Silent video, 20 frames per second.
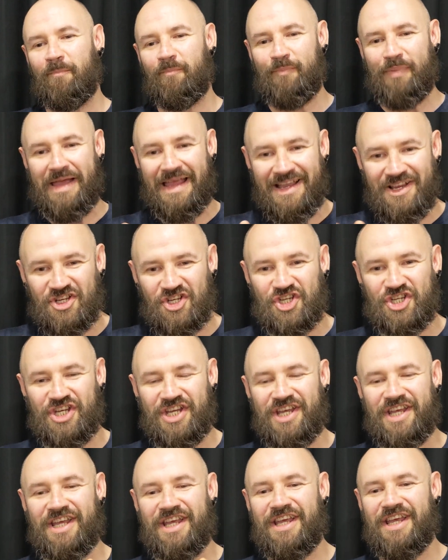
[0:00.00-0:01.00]

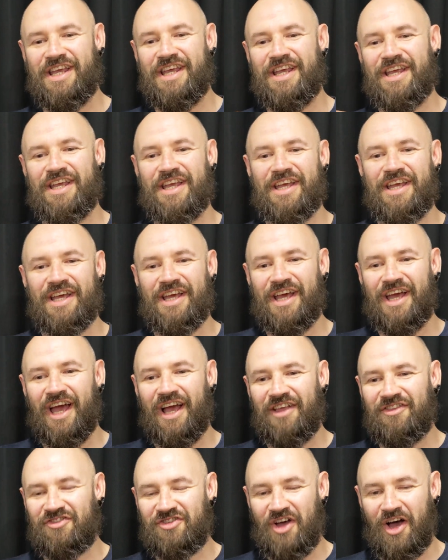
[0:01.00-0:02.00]
beachy
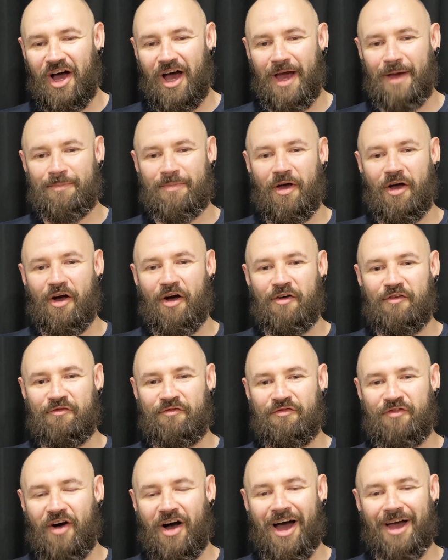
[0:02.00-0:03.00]
type
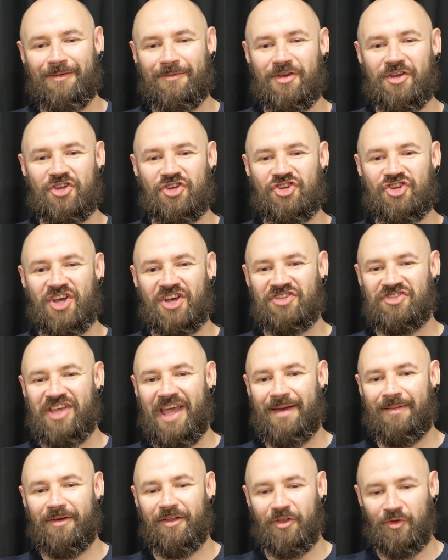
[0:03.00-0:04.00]
of vibe. You just
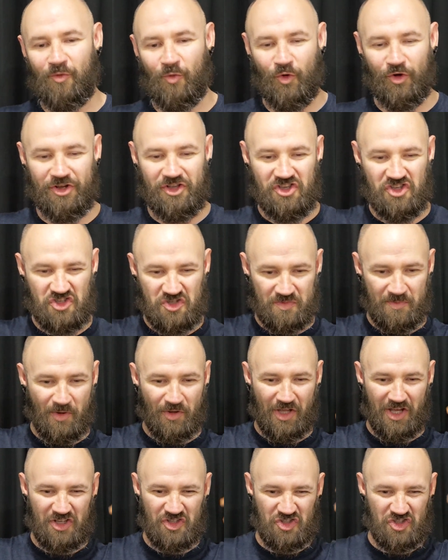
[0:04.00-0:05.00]
came out of the water, you smell
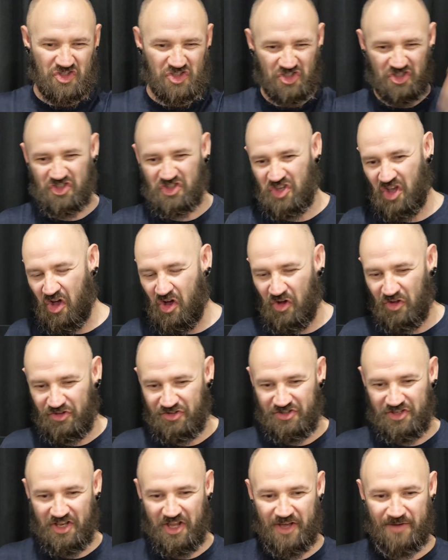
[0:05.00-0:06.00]
like
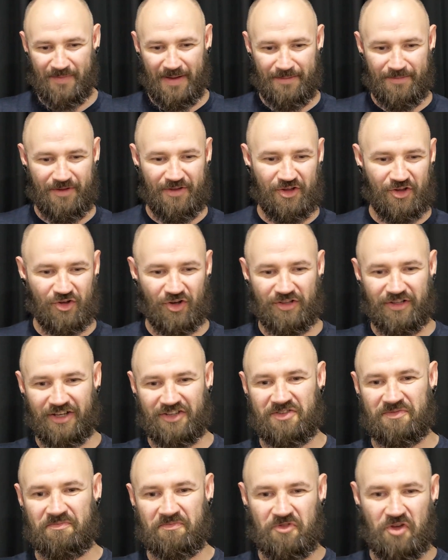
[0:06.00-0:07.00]
salt, you know, maybe you got like
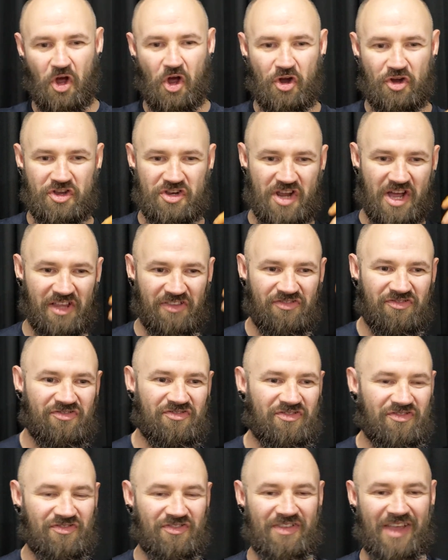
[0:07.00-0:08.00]
some coconut
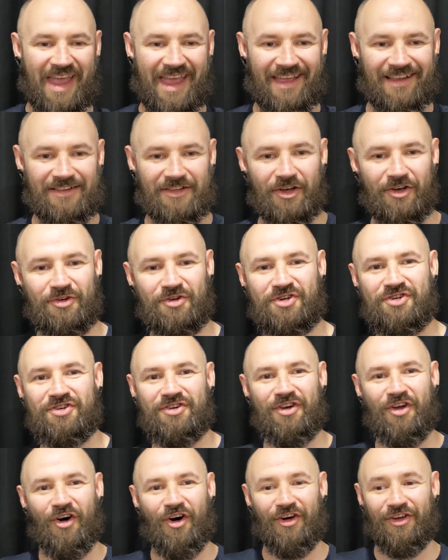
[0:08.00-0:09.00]
tan
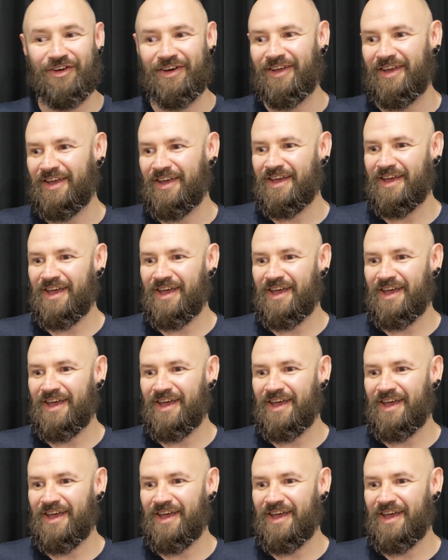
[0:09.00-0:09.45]
lotion on,